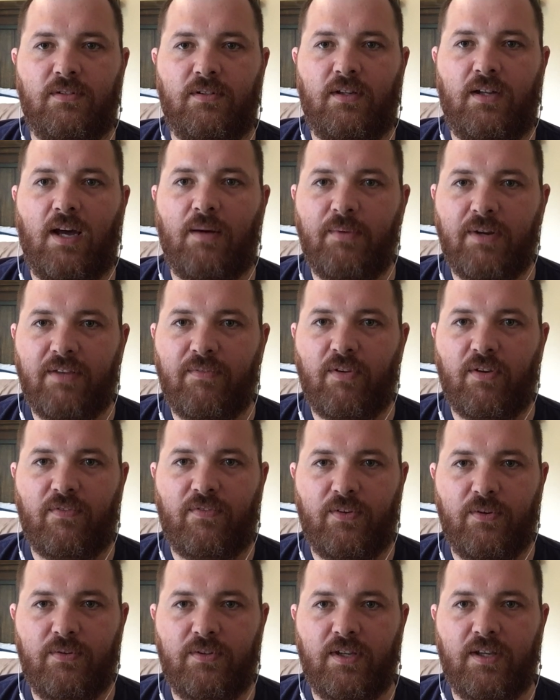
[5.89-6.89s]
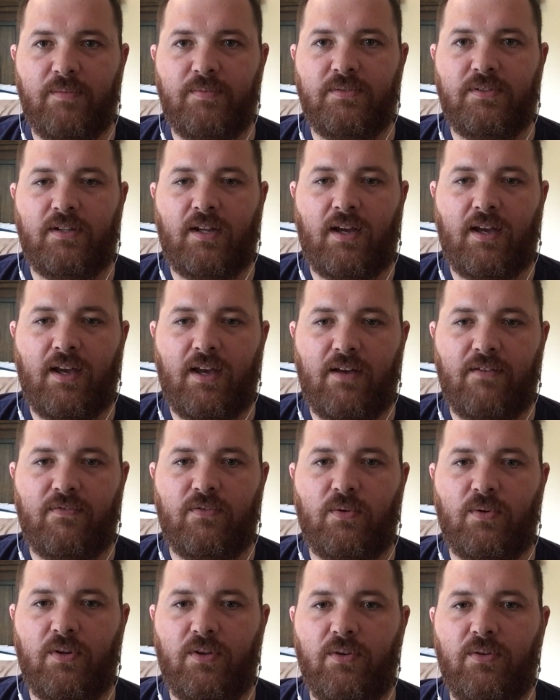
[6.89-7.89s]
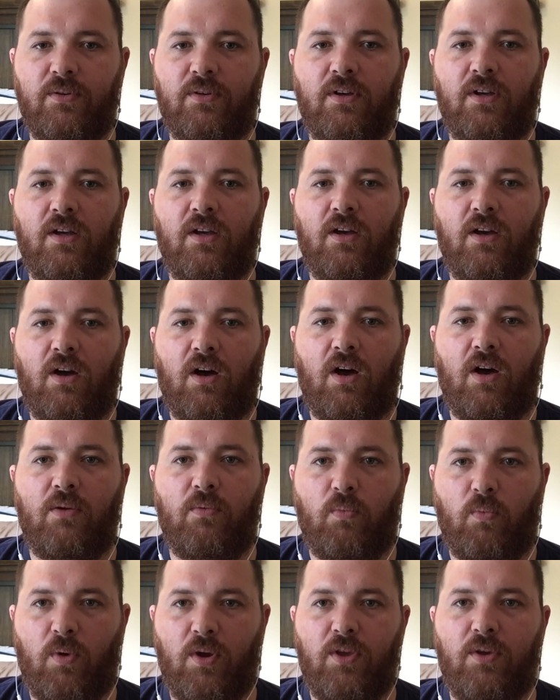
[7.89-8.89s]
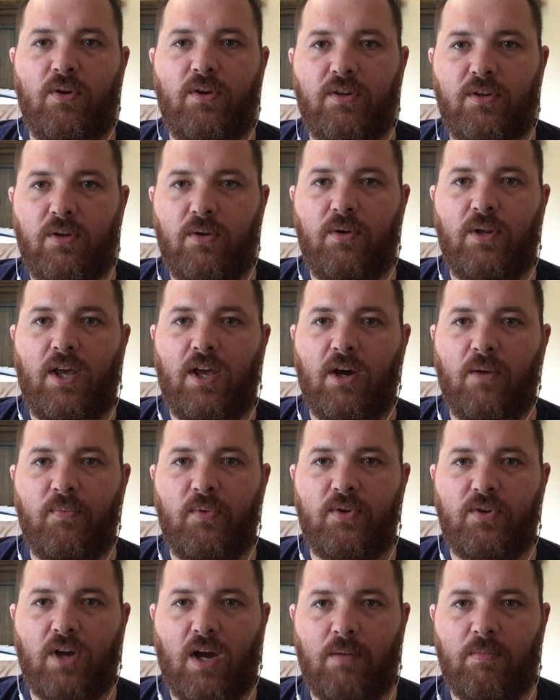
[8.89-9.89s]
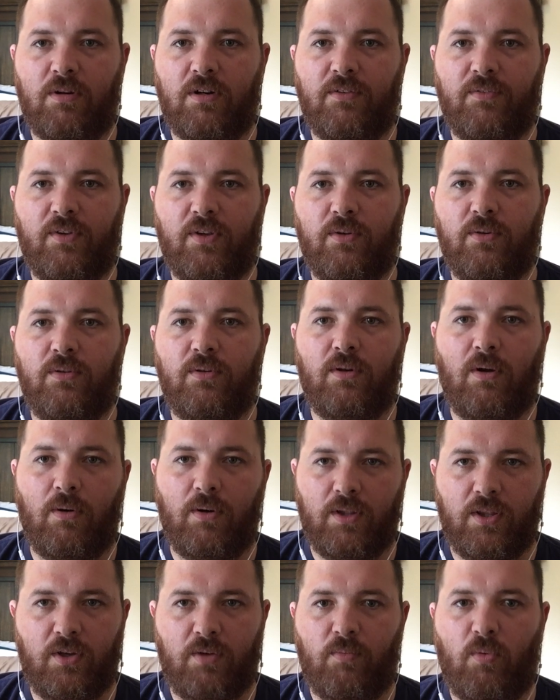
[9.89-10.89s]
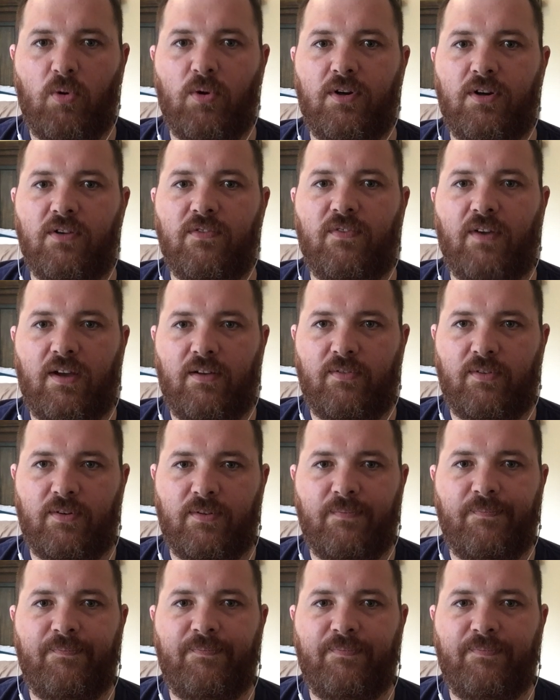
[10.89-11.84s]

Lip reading: And I'm going to give you a few tips that I have for you on what you can do to help the job interview go a little more in your favor.